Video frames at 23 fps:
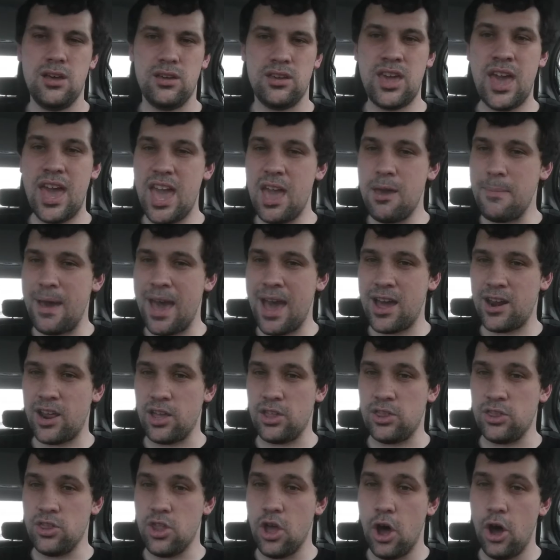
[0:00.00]
came out
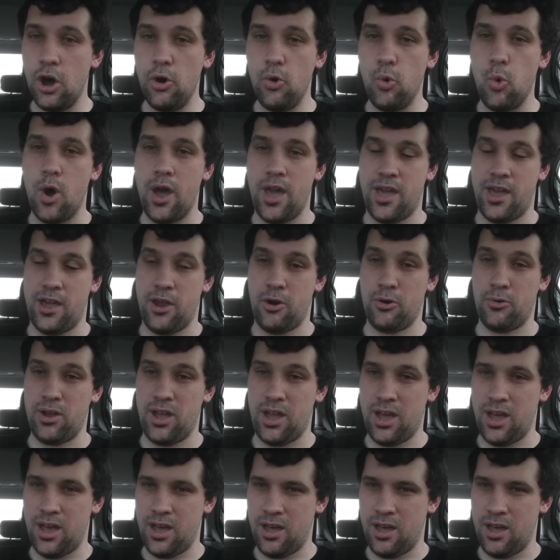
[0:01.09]
of nowhere.